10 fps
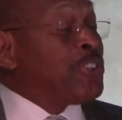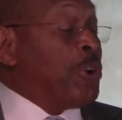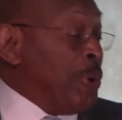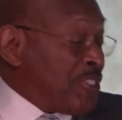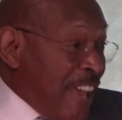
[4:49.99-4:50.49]

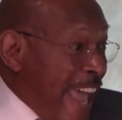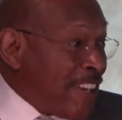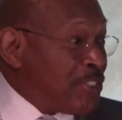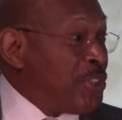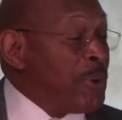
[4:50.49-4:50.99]
So in
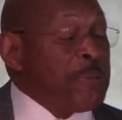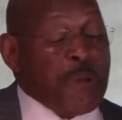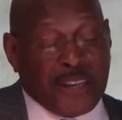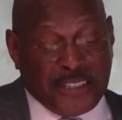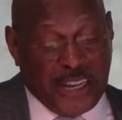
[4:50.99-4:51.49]
silence, he
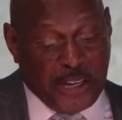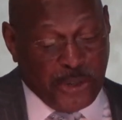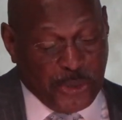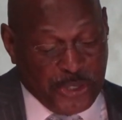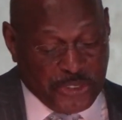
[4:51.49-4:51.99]

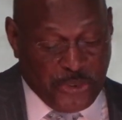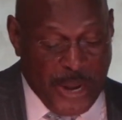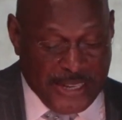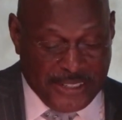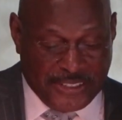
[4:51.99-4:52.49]
meditated on his
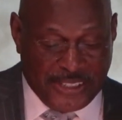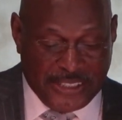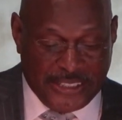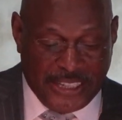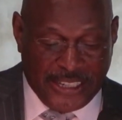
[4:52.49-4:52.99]
greatness,
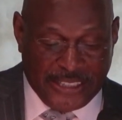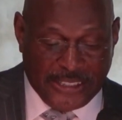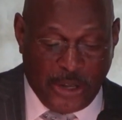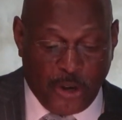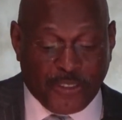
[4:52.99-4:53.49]

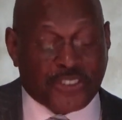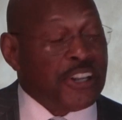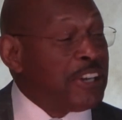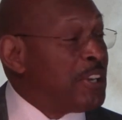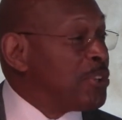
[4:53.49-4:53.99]
and all of a
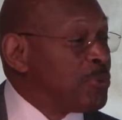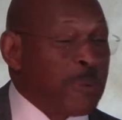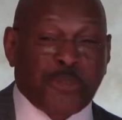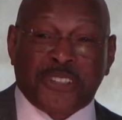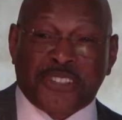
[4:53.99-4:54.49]
sudden he
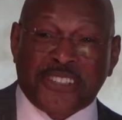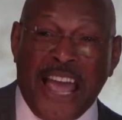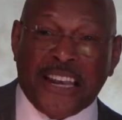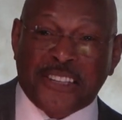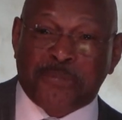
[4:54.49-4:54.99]
interrupted the
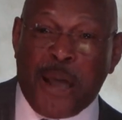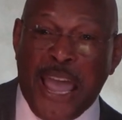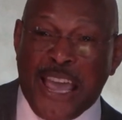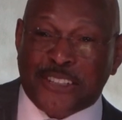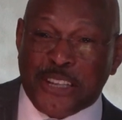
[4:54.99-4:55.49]
silence by
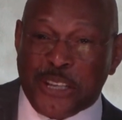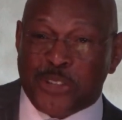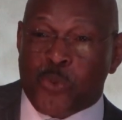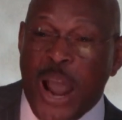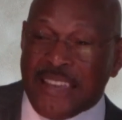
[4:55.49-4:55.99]
asking
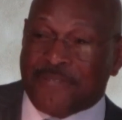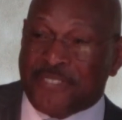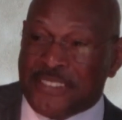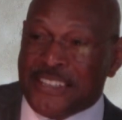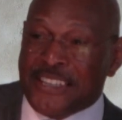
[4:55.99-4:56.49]
his wife.
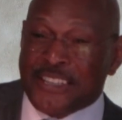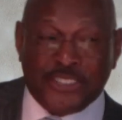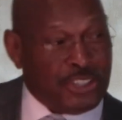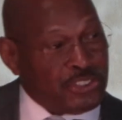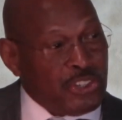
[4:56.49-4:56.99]

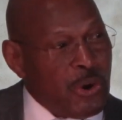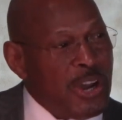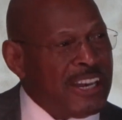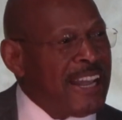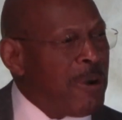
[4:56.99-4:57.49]
He said,
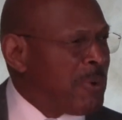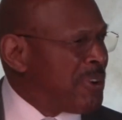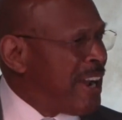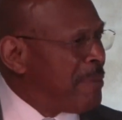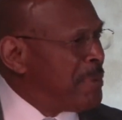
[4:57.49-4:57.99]
honey, I
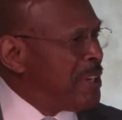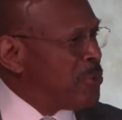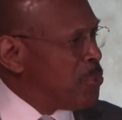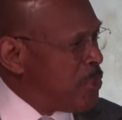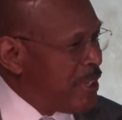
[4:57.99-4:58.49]
wonder how many
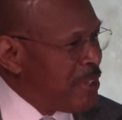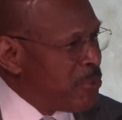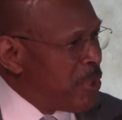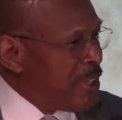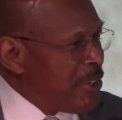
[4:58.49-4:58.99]

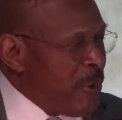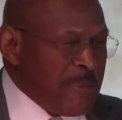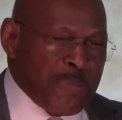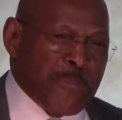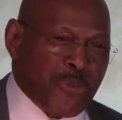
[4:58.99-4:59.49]
really
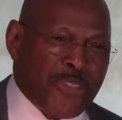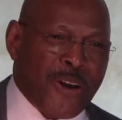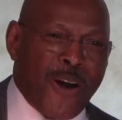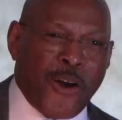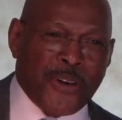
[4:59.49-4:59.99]
great people
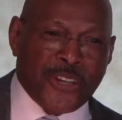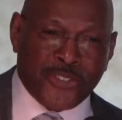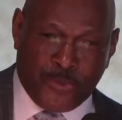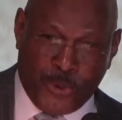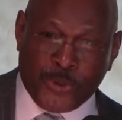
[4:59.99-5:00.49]
there are in
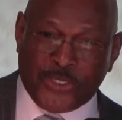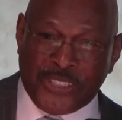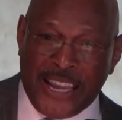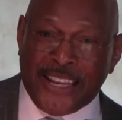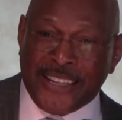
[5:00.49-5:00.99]
this world
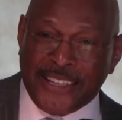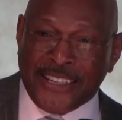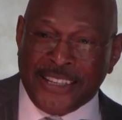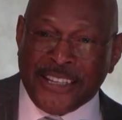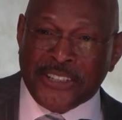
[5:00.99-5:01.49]
today.
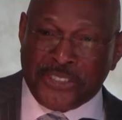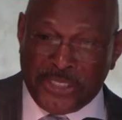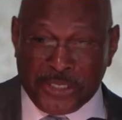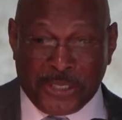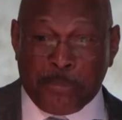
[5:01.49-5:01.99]

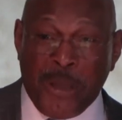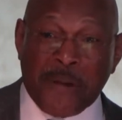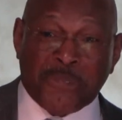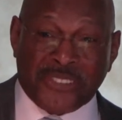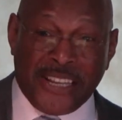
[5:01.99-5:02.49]
She looked up
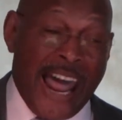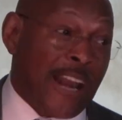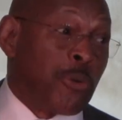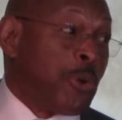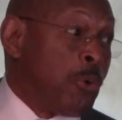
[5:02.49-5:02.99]
at him and said,
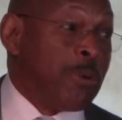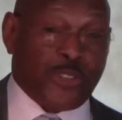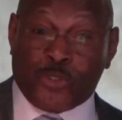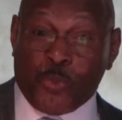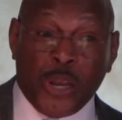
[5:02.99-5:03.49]
I don't know,
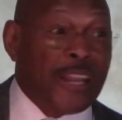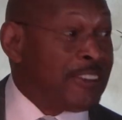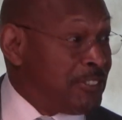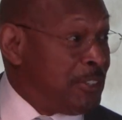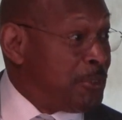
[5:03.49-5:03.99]
but there's one
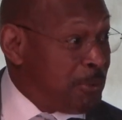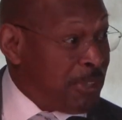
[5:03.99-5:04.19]
less than you